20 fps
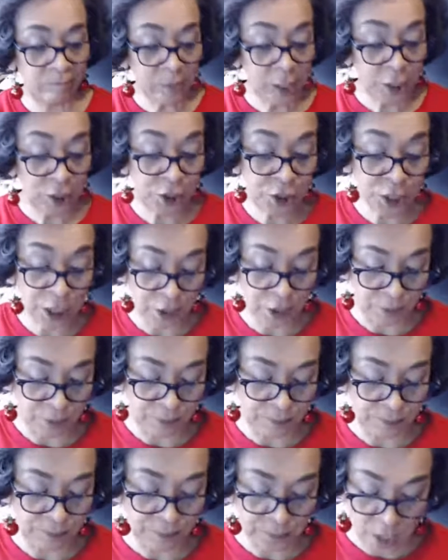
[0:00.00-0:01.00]
So,
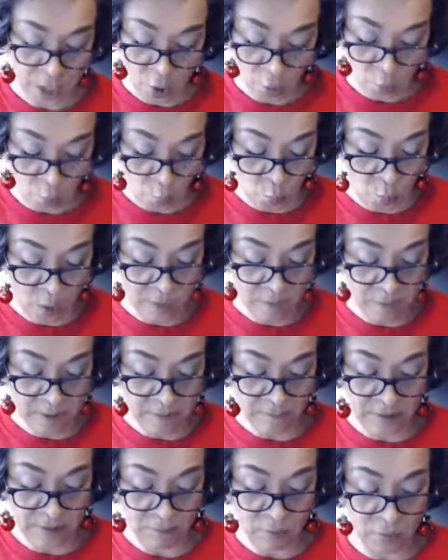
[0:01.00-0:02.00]
one of my
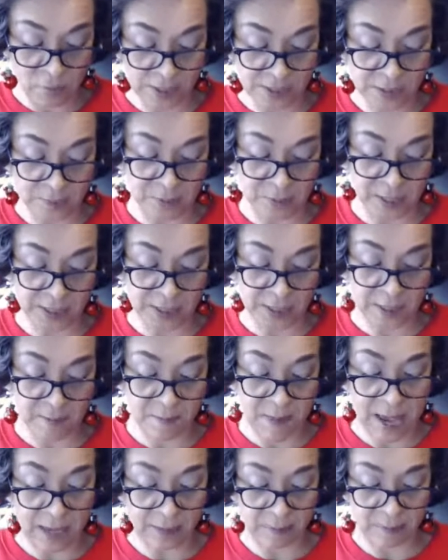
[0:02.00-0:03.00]
favorite recipes in the
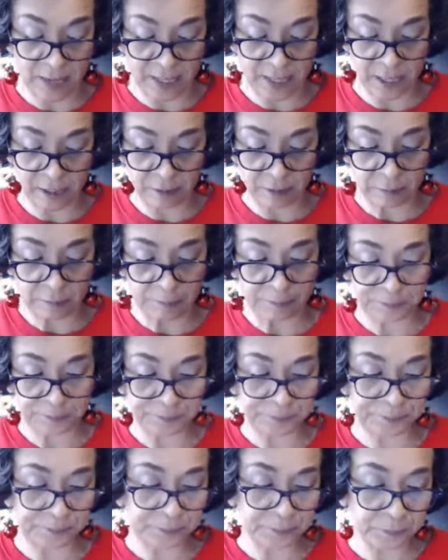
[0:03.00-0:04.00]
back here,
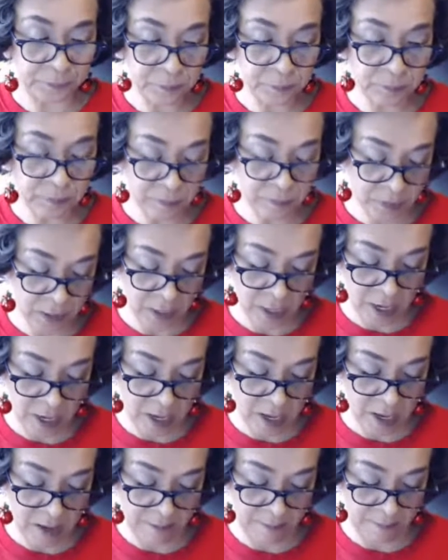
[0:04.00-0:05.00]

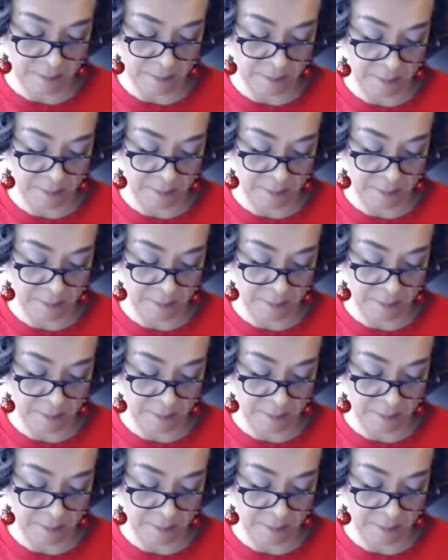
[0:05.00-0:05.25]
because